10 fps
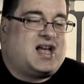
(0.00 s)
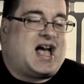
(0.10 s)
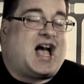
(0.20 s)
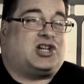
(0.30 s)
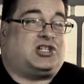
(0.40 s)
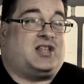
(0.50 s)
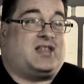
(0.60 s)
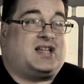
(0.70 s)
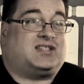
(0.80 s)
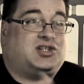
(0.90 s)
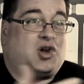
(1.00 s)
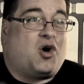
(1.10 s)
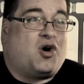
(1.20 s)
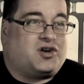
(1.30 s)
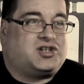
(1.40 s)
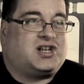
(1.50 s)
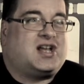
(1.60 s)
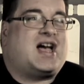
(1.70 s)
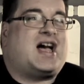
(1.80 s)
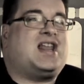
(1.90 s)
actually there's not,
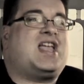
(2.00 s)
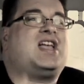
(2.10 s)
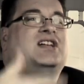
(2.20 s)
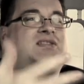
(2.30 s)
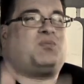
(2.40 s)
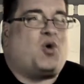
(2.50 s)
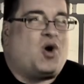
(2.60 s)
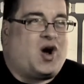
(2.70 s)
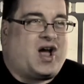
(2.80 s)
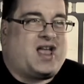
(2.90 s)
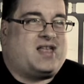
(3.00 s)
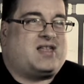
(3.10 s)
and here's why.